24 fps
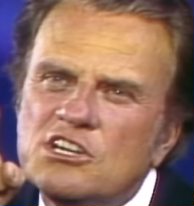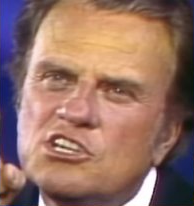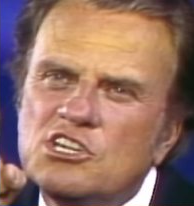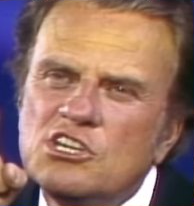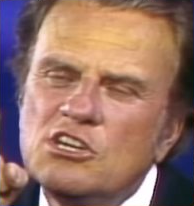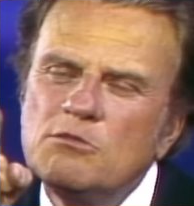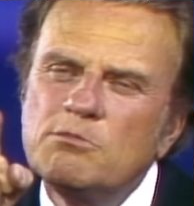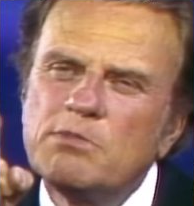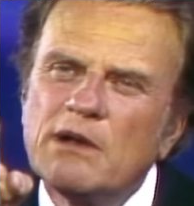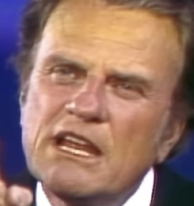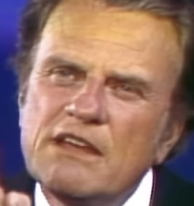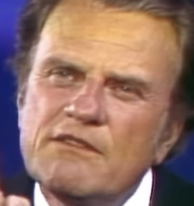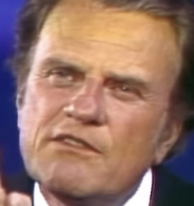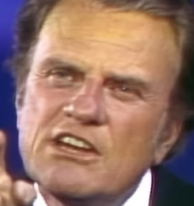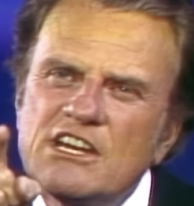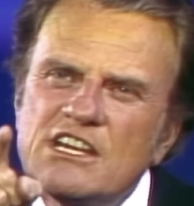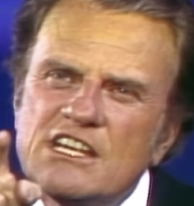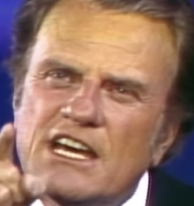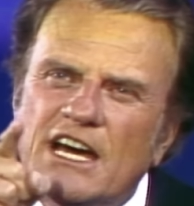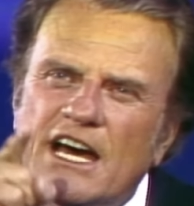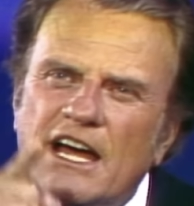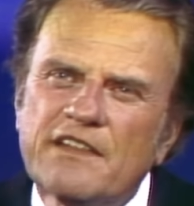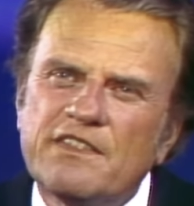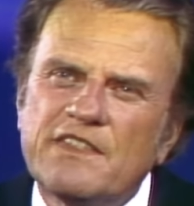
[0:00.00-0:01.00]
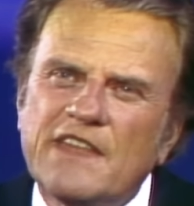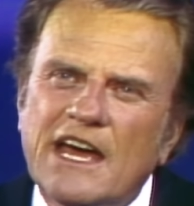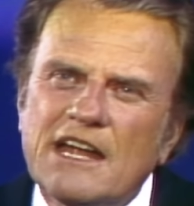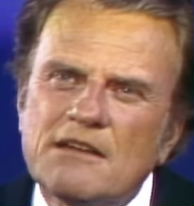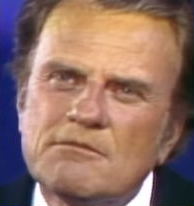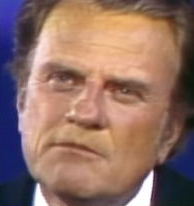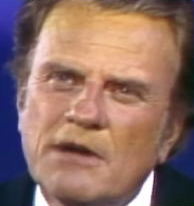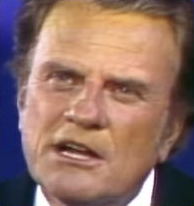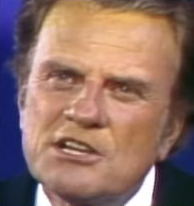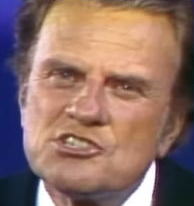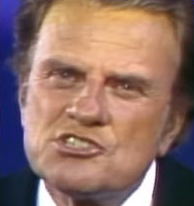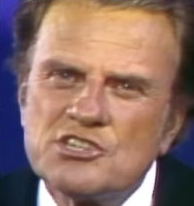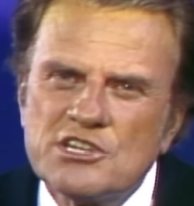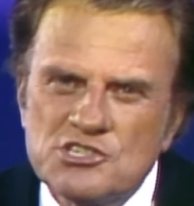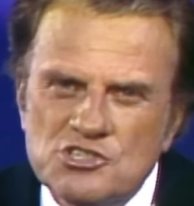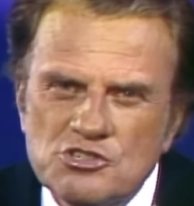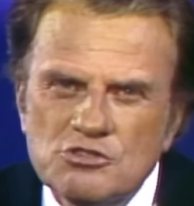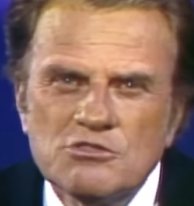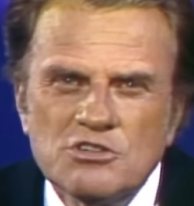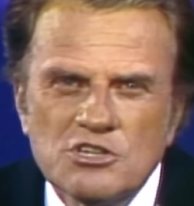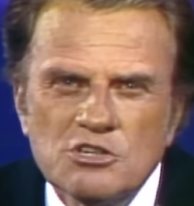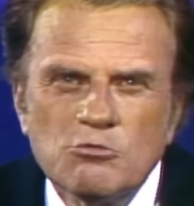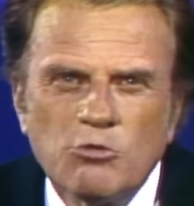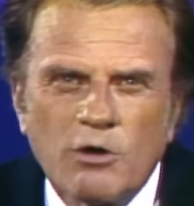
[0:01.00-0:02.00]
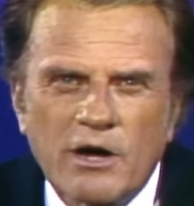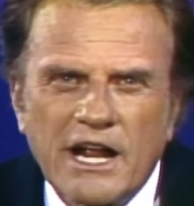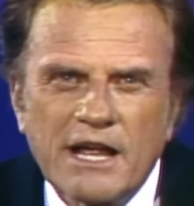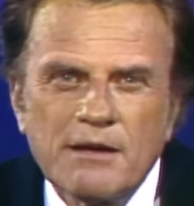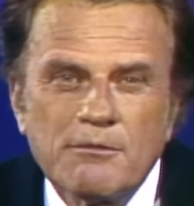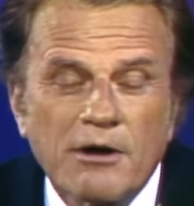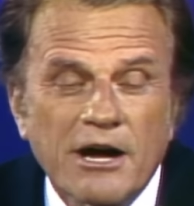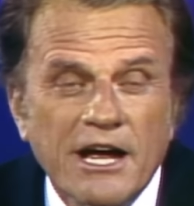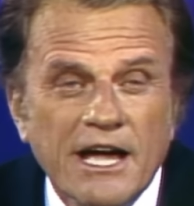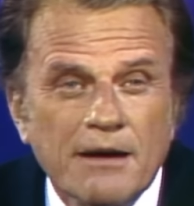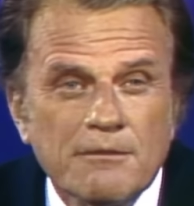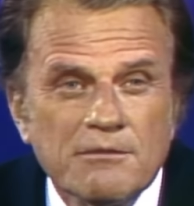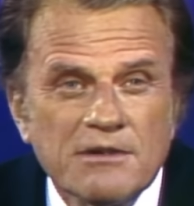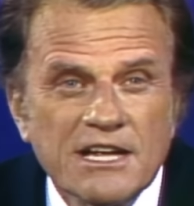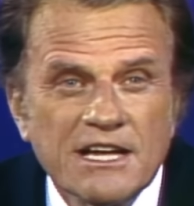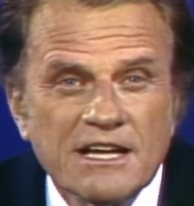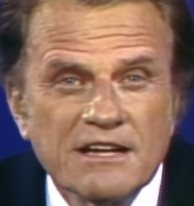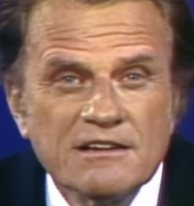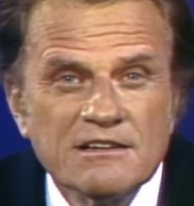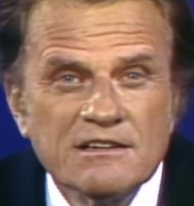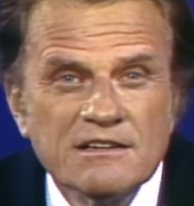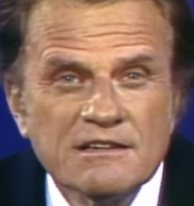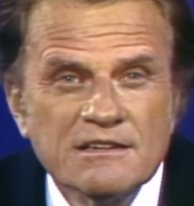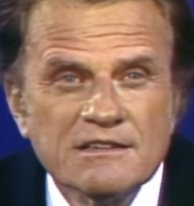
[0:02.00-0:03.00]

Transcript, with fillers: Do you believe in God that much that you do what Abraham did?